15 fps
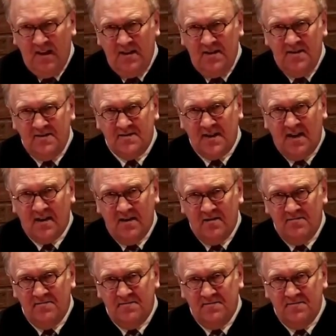Second,
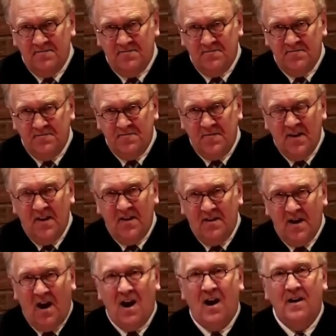
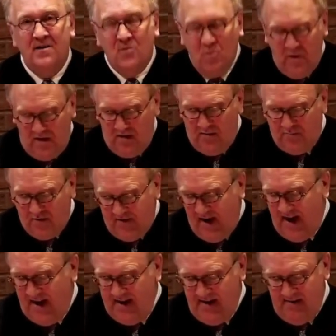God will
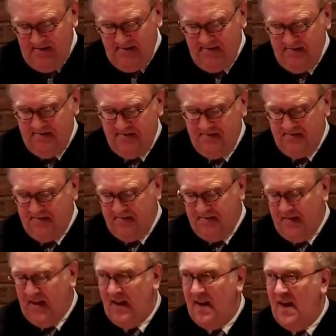provide.
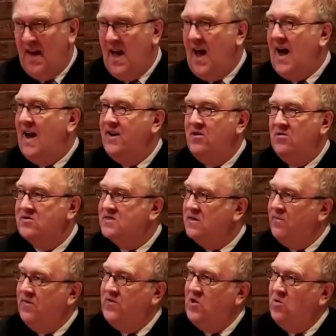I know
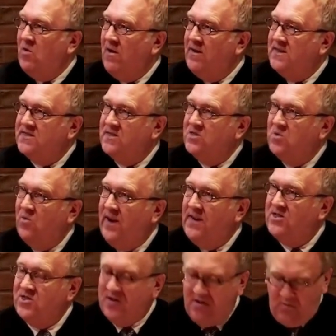some of you are in a
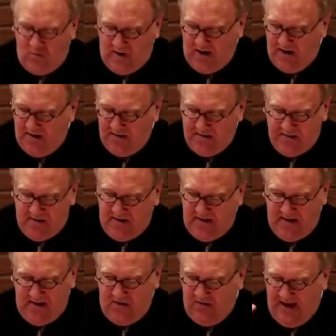situation where
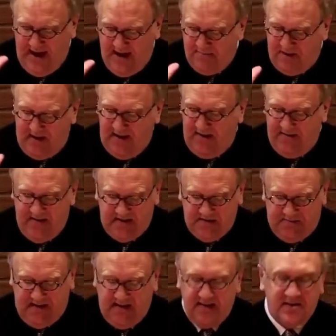you can't believe this
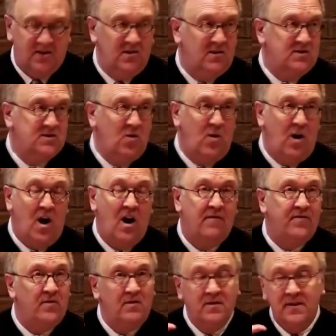because it looks so
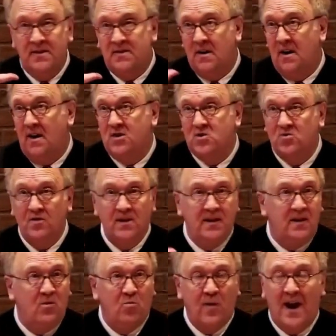awful intellectually,
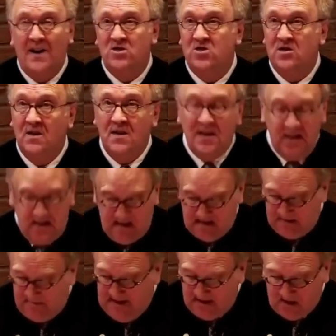rationally. This
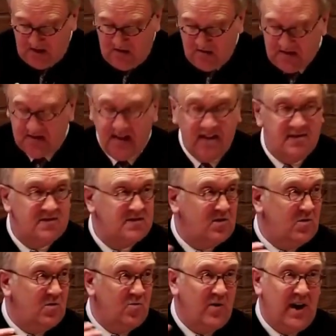makes no sense. The
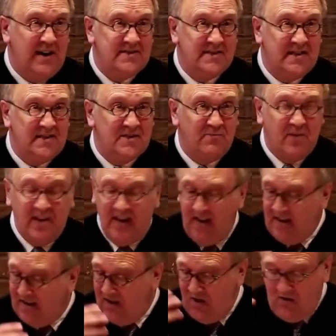horizon is
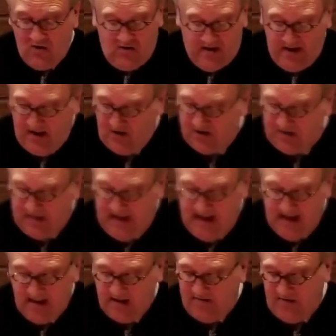bleak. You don't understand
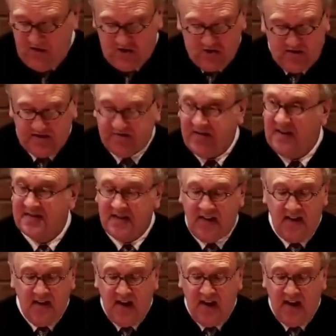it. The future is fuzzy.